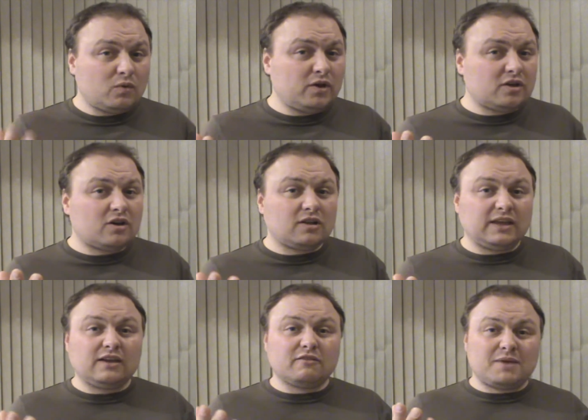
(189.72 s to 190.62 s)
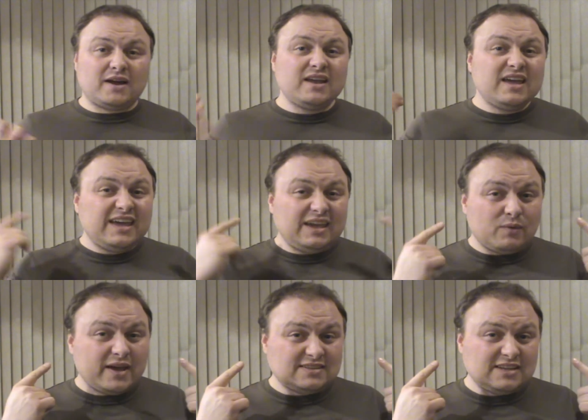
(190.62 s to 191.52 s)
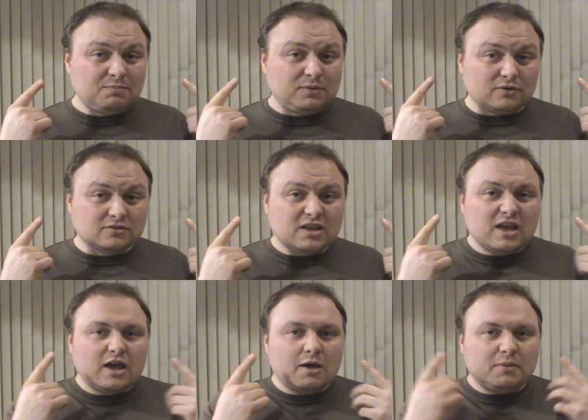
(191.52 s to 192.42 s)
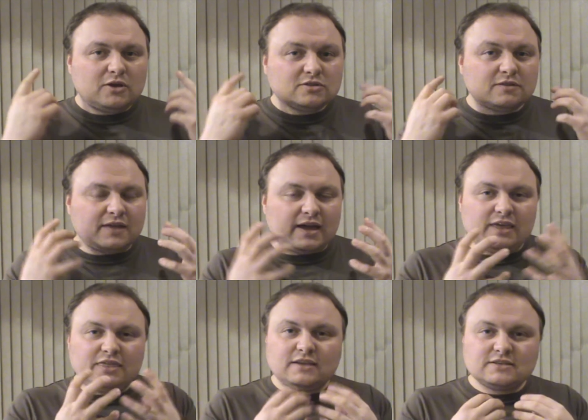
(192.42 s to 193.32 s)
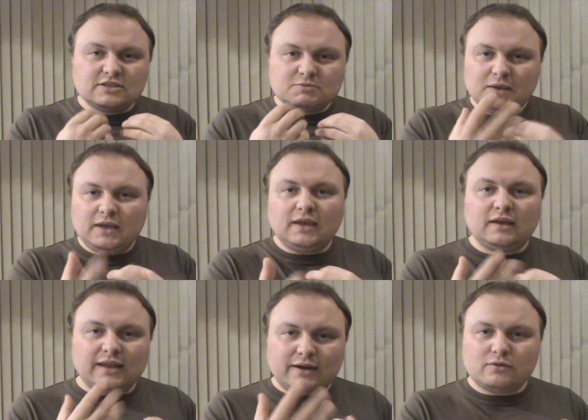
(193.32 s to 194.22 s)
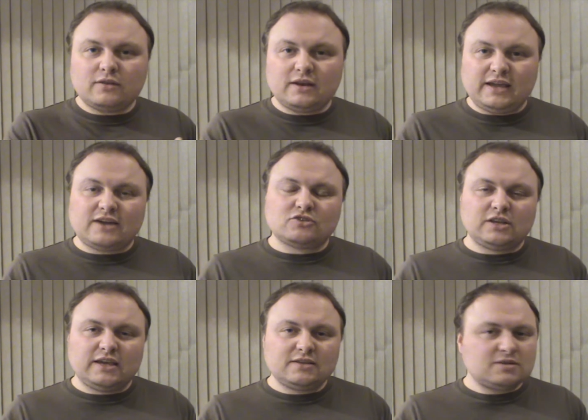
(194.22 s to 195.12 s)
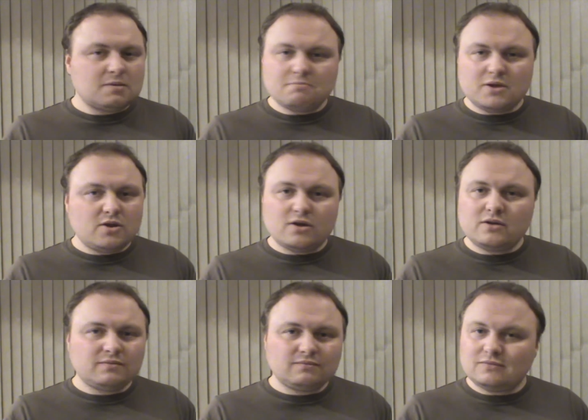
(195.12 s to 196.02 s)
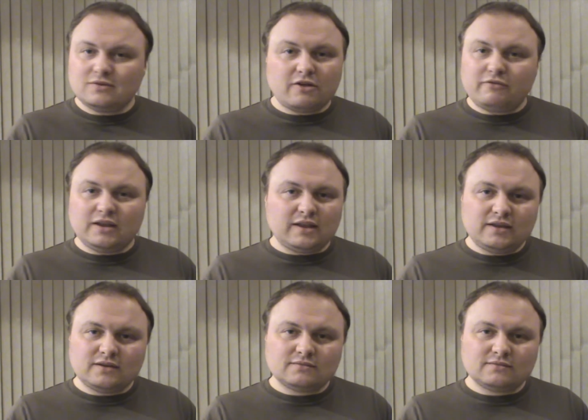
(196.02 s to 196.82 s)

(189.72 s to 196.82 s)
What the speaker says: a work colleague of mine, he wears earplugs and because of that he thinks he's speaking louder than he actually is. But no, not really.